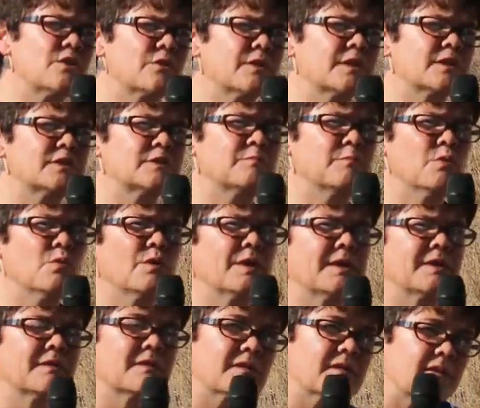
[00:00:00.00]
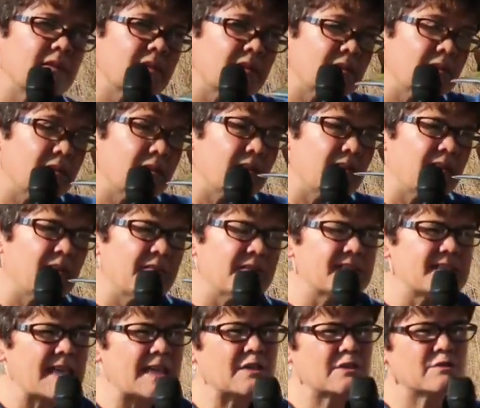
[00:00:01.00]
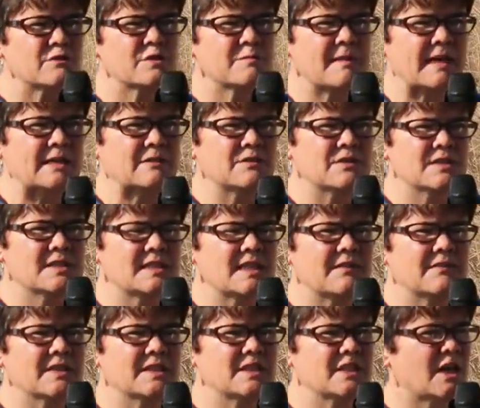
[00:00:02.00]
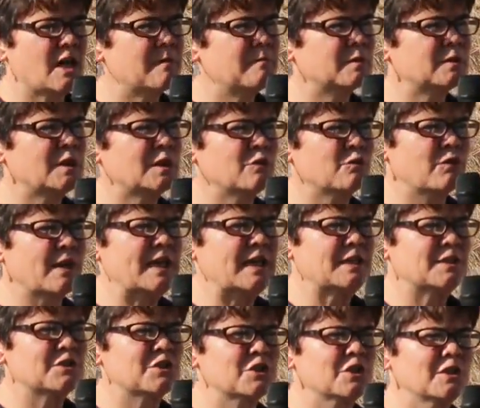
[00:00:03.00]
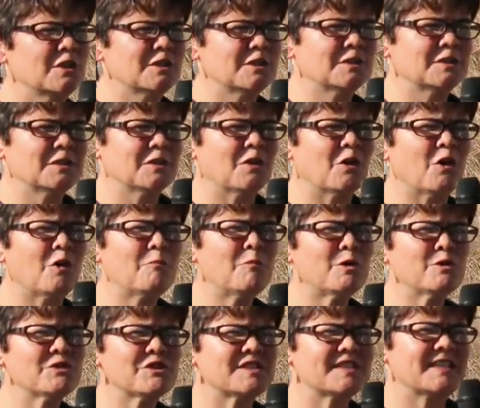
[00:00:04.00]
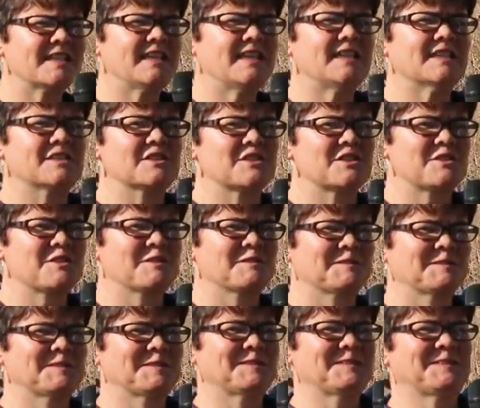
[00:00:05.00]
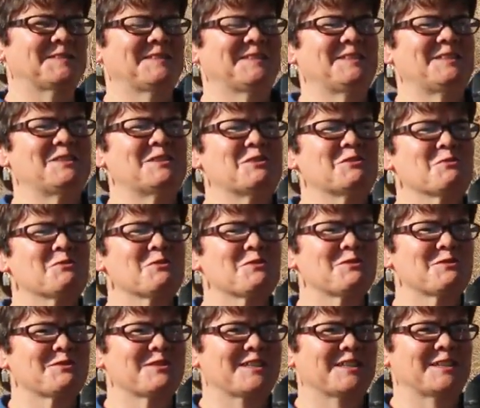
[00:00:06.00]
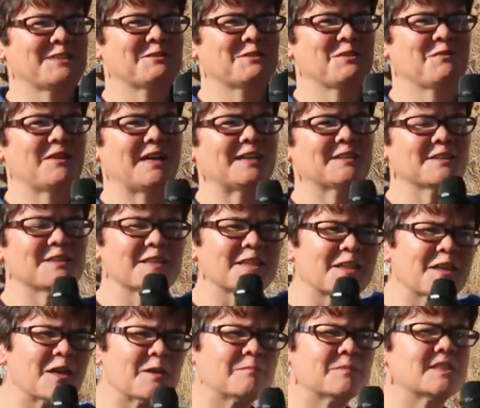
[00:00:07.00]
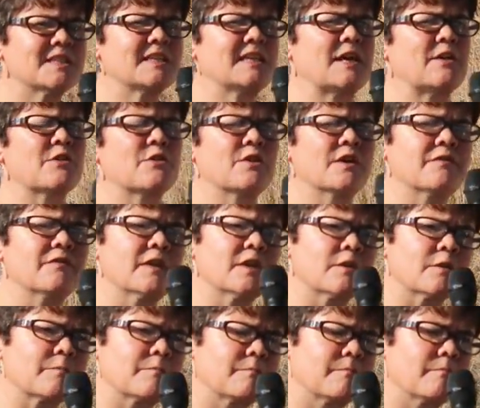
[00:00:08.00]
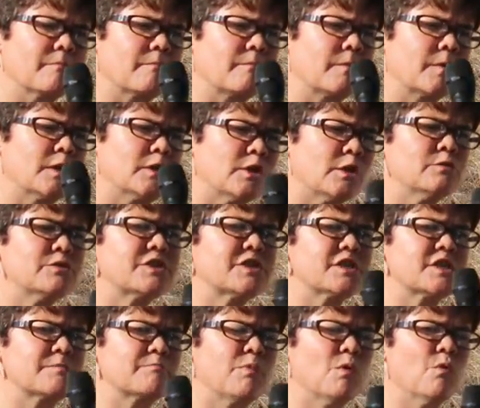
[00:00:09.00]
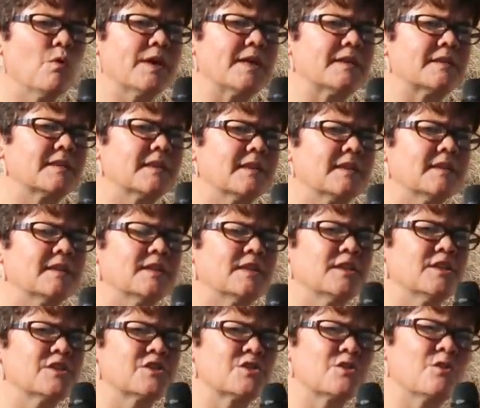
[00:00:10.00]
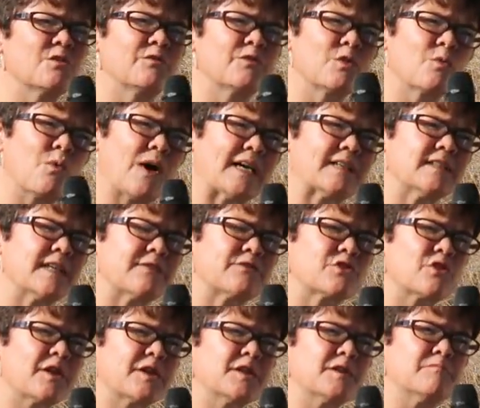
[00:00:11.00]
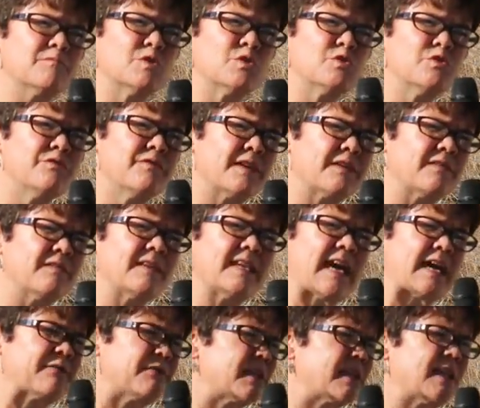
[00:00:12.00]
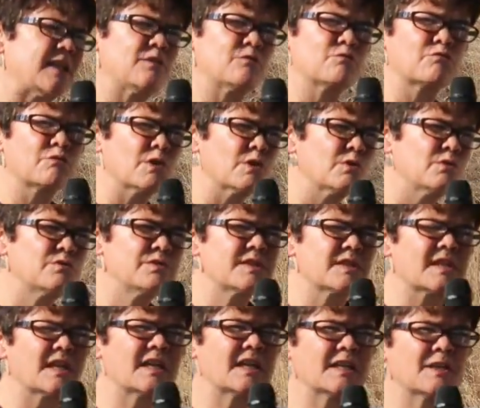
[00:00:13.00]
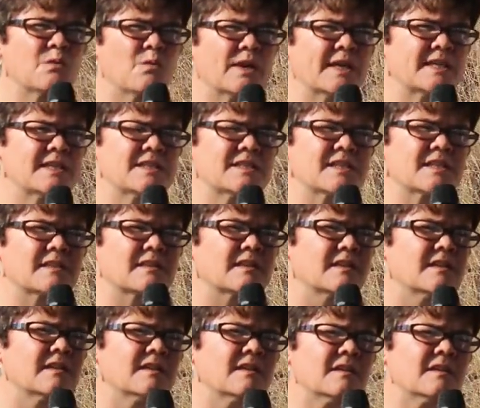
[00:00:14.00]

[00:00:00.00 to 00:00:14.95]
critical point. The Santa Cruz Mountains and the Diablo Range almost kiss in northern Coyote Valley. They come together in their closest point. So for wildlife trying to move and navigate roads and highways and